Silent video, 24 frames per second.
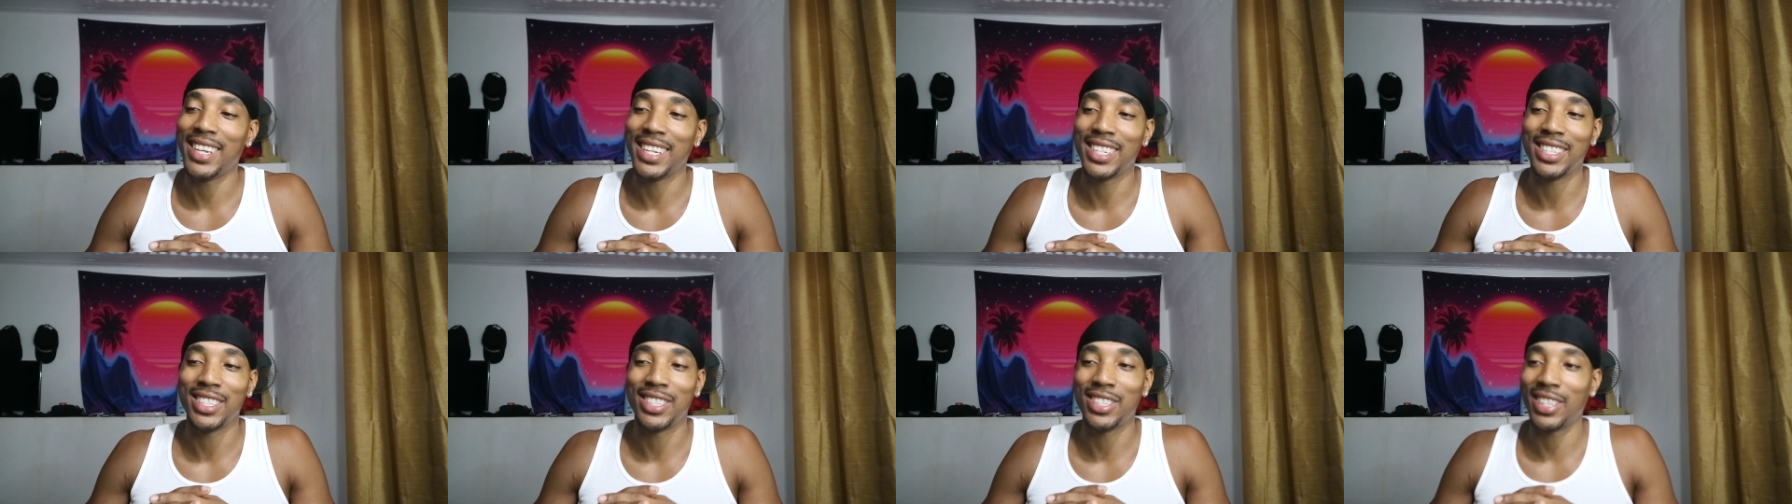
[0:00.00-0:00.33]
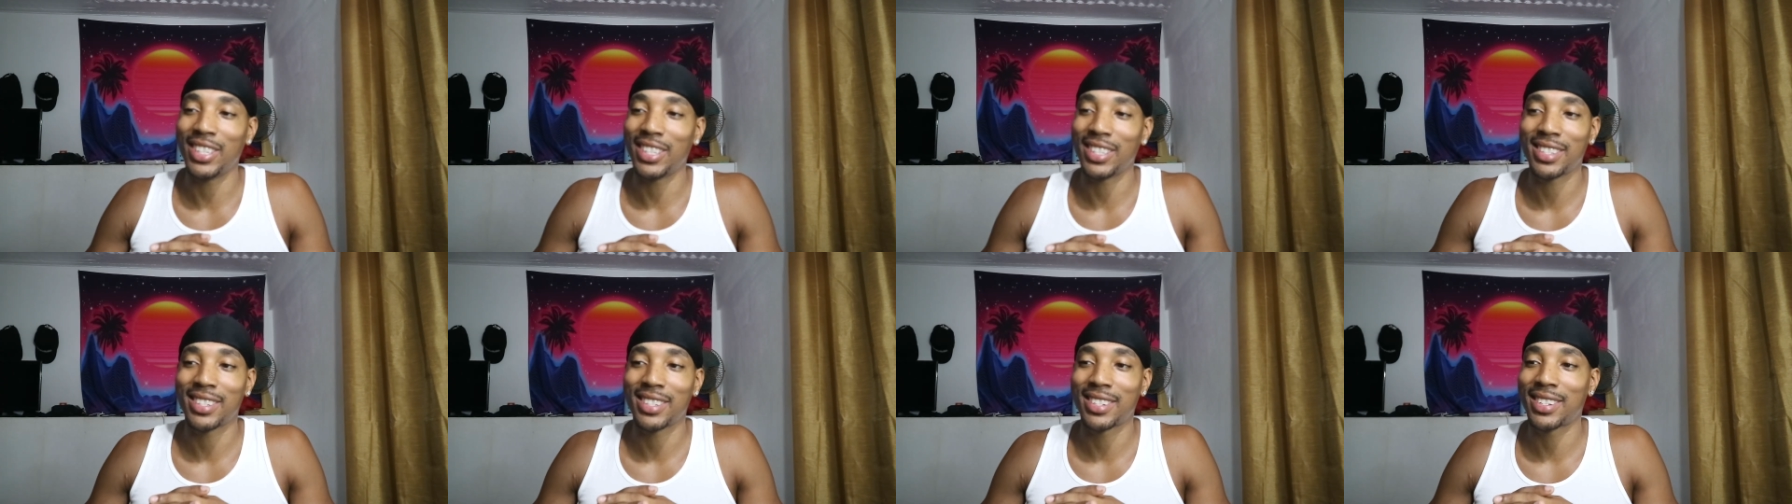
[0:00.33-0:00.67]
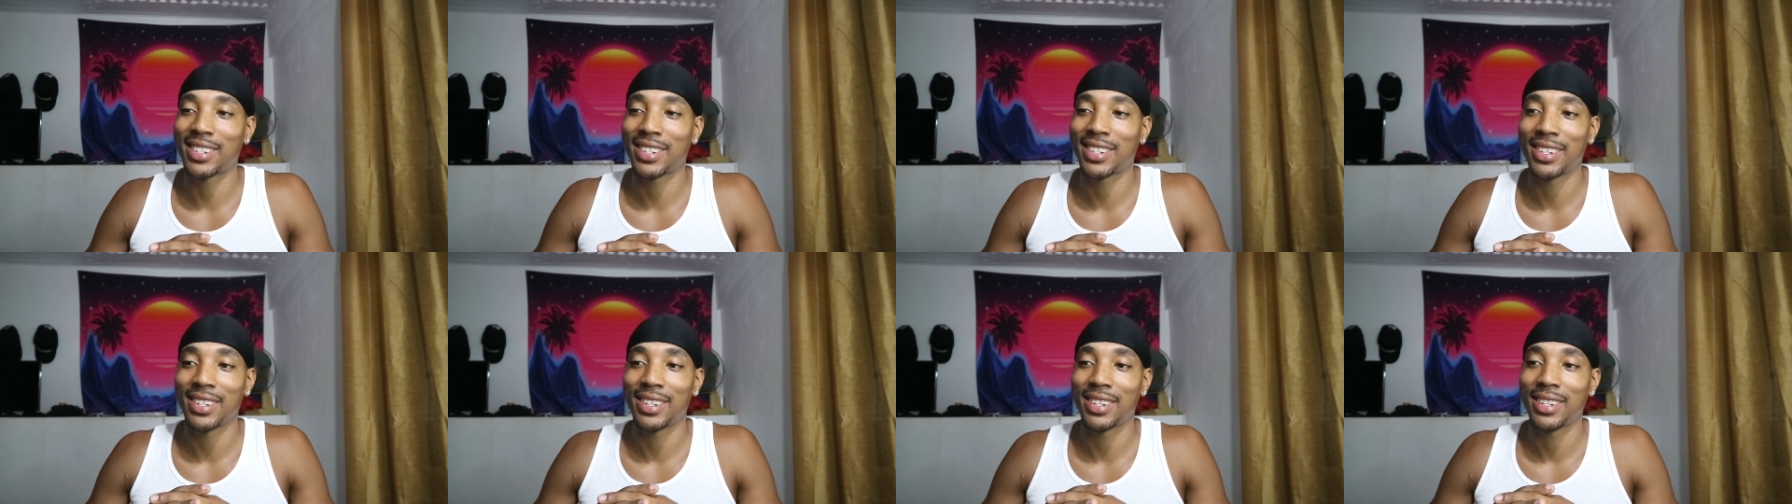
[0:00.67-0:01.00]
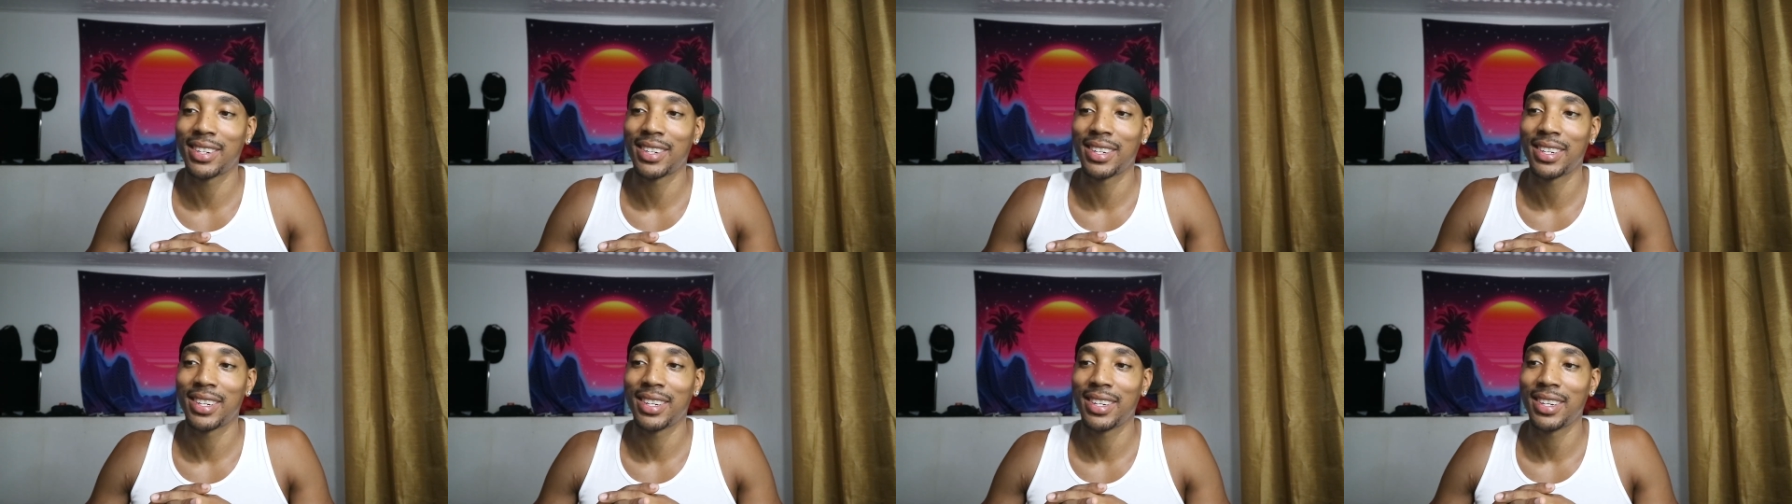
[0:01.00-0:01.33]
is just,
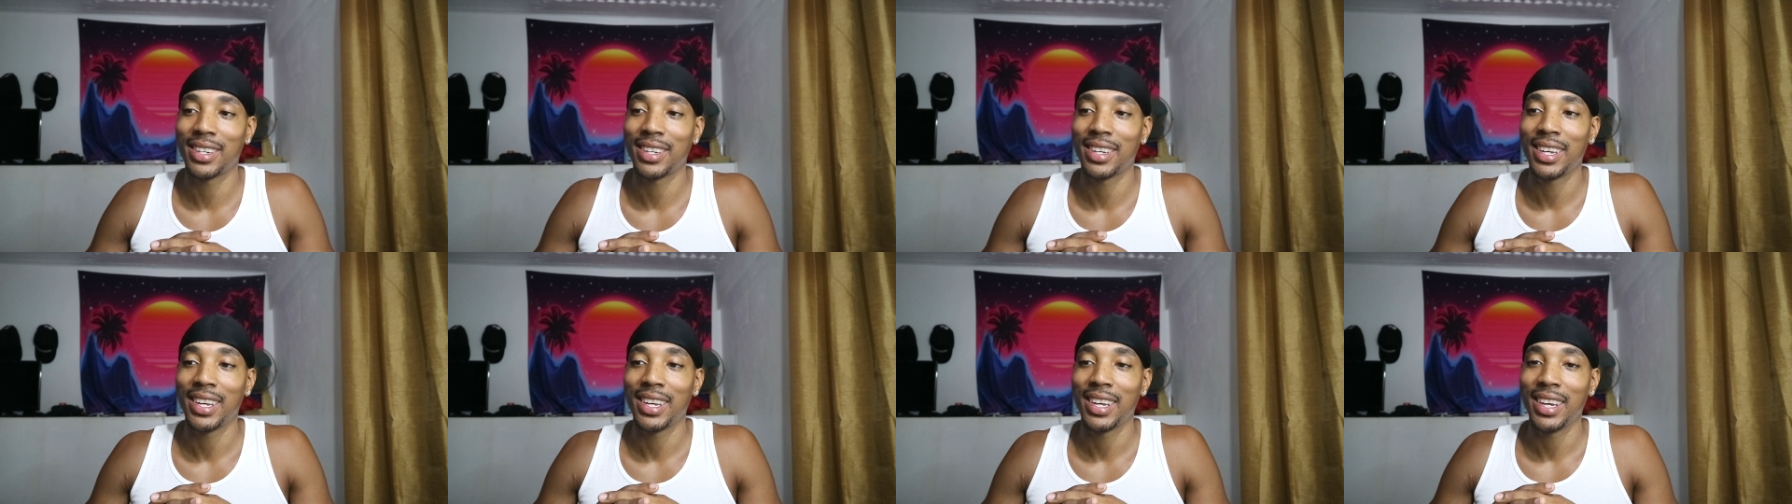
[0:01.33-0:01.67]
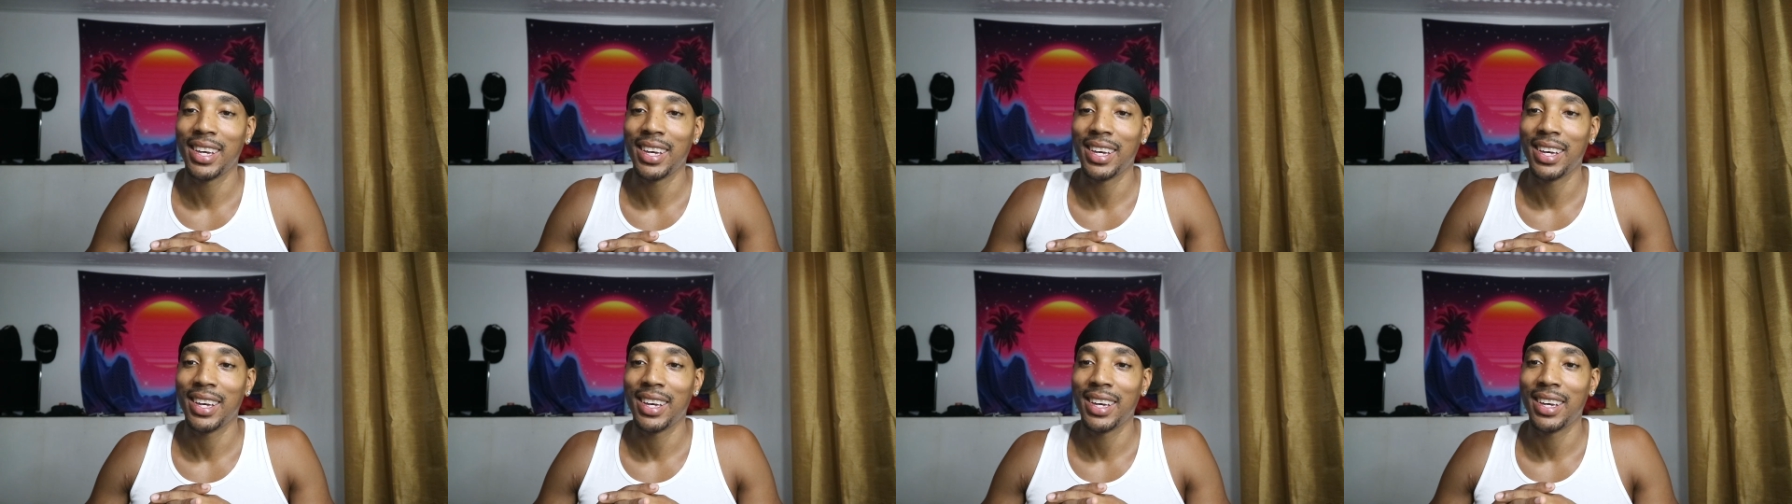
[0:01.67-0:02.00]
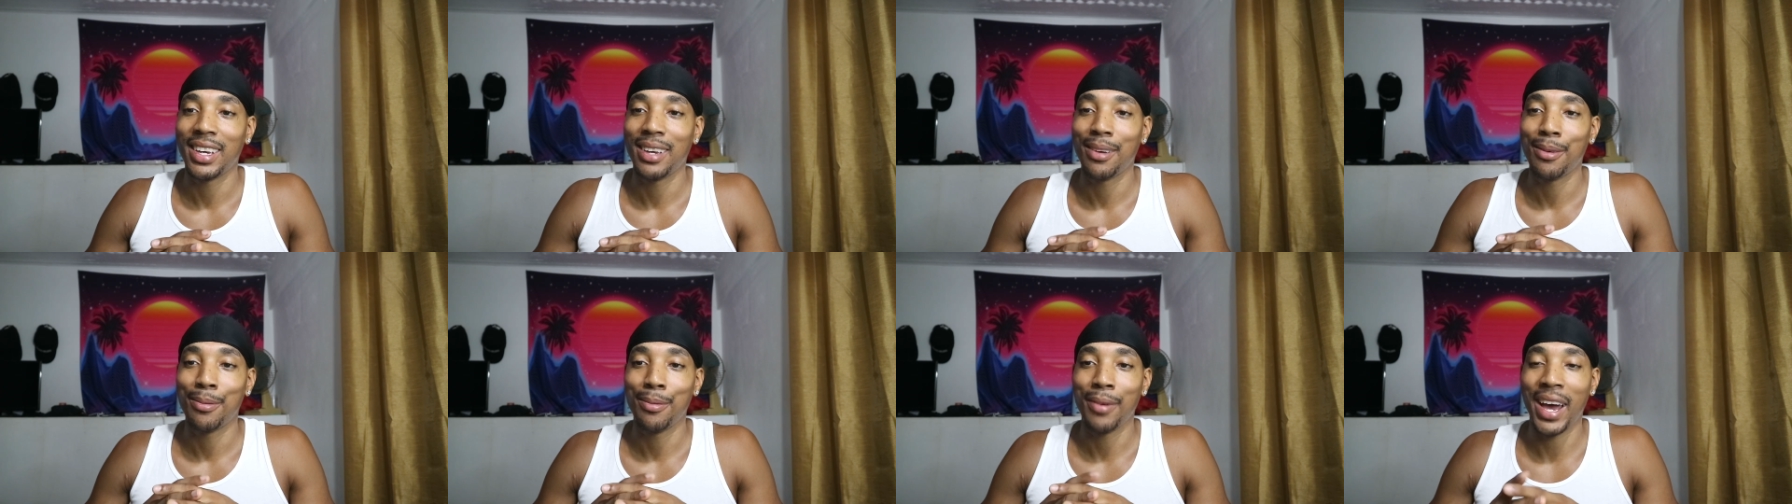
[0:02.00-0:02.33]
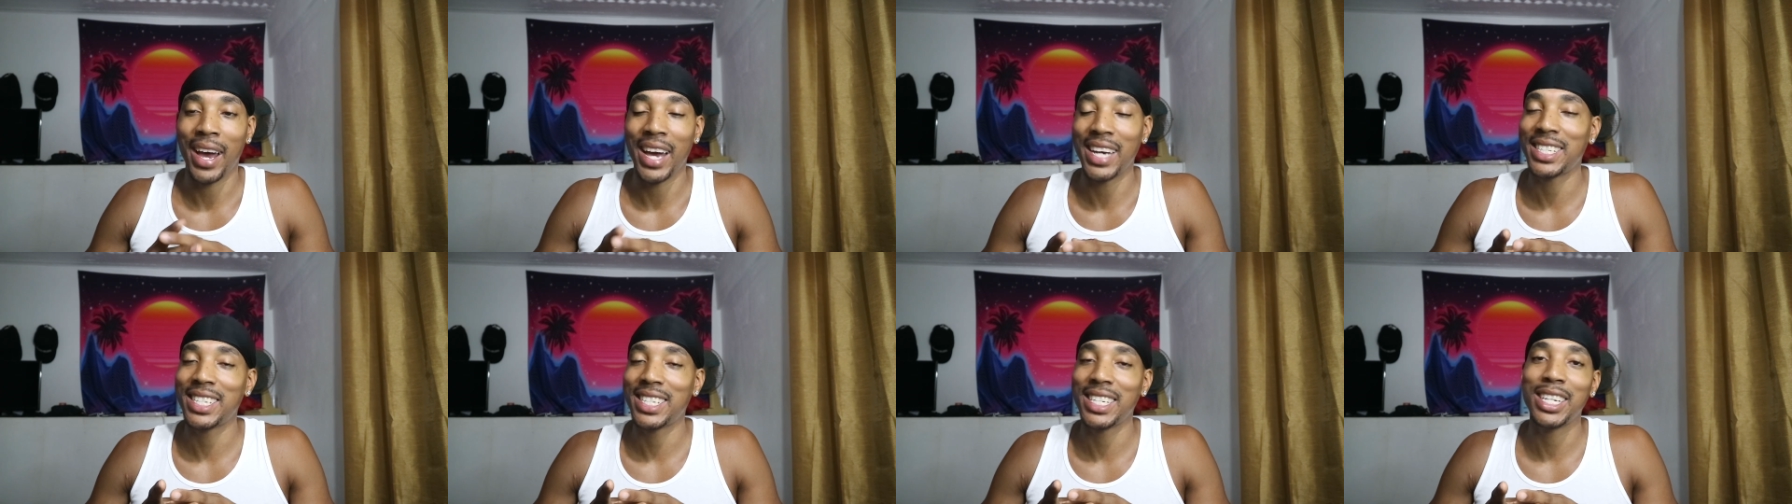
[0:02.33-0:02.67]

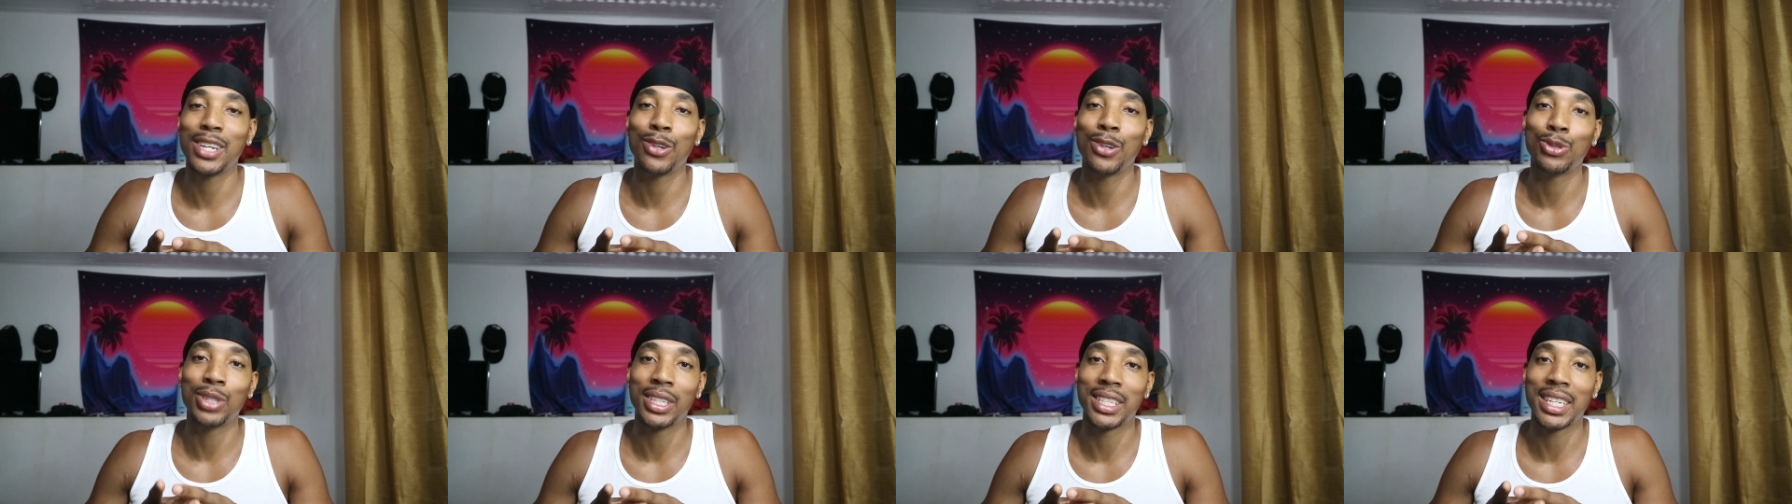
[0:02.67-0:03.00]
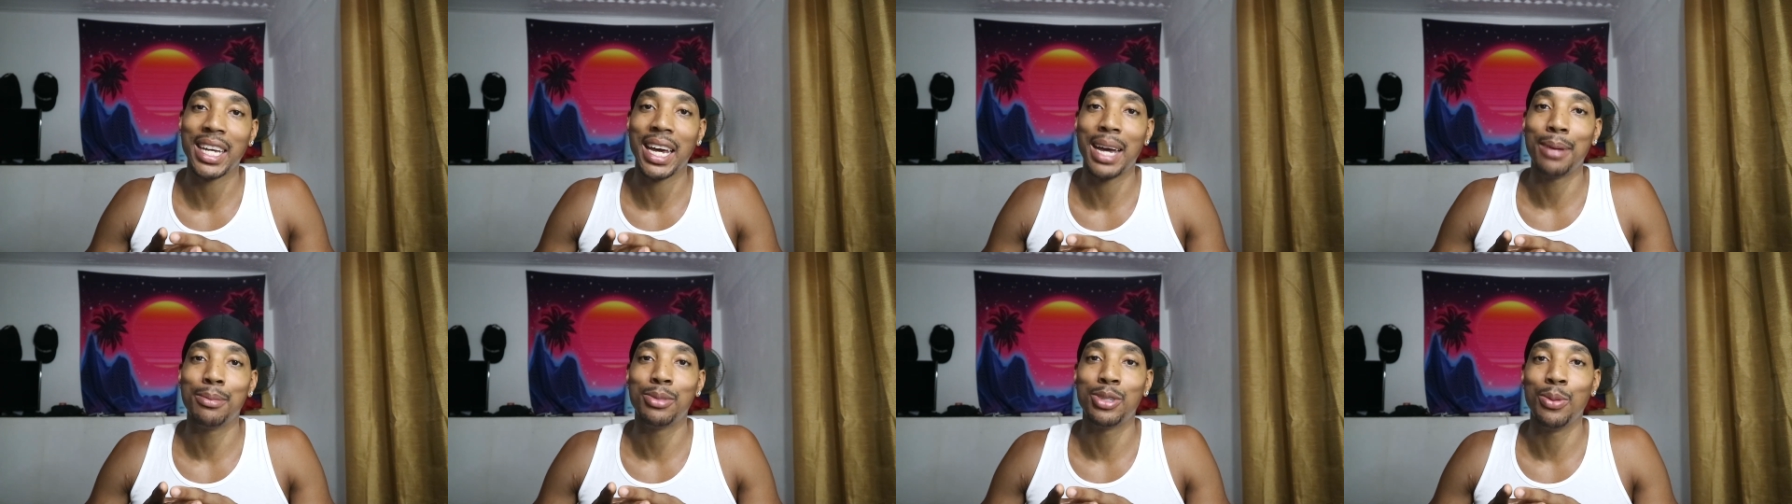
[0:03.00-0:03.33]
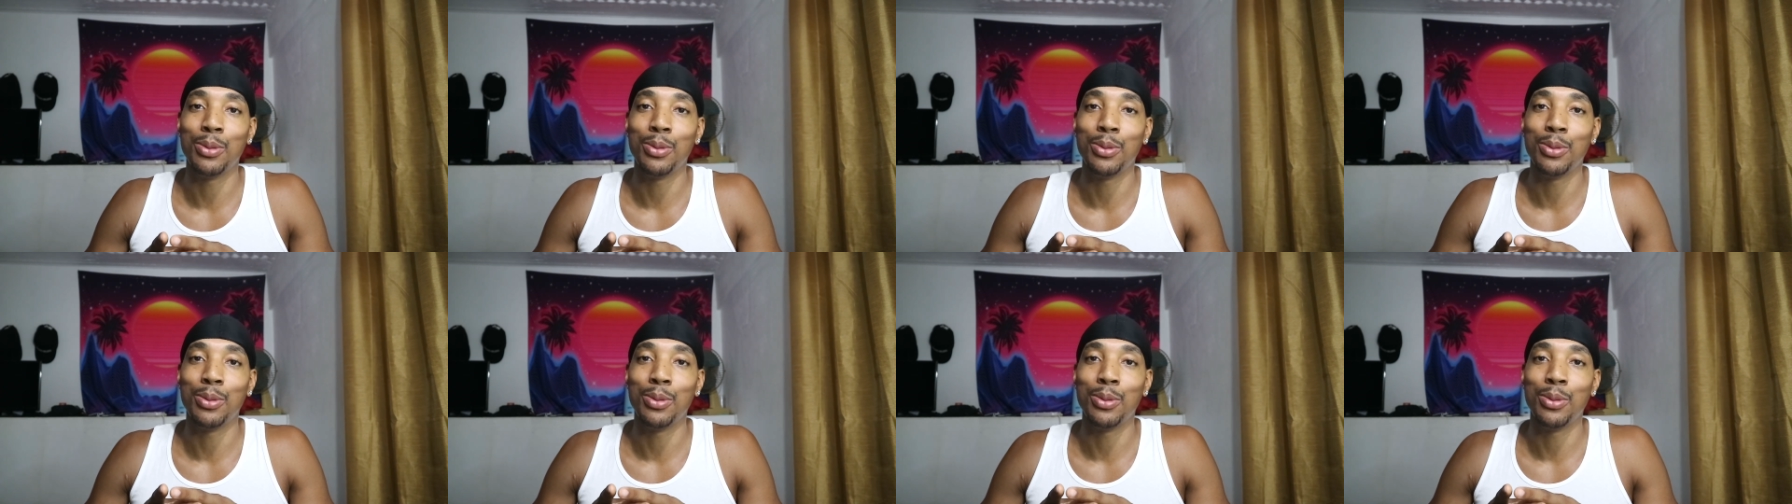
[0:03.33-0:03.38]
I see it all the time,